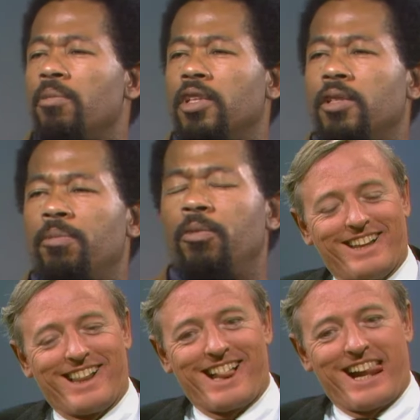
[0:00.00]
But we
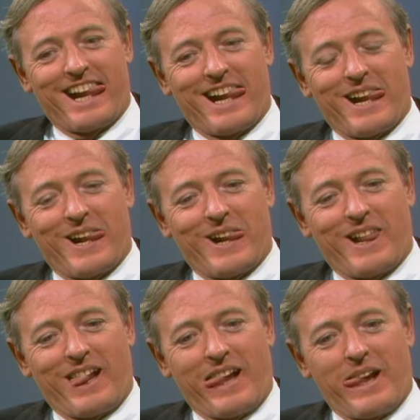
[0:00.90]
define the
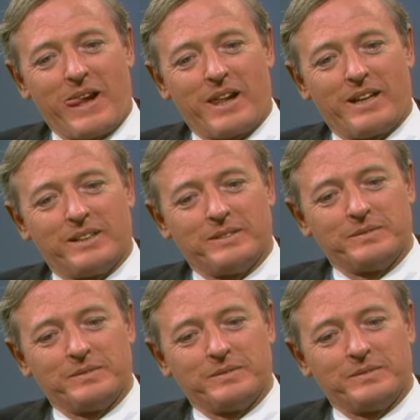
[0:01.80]
pigs as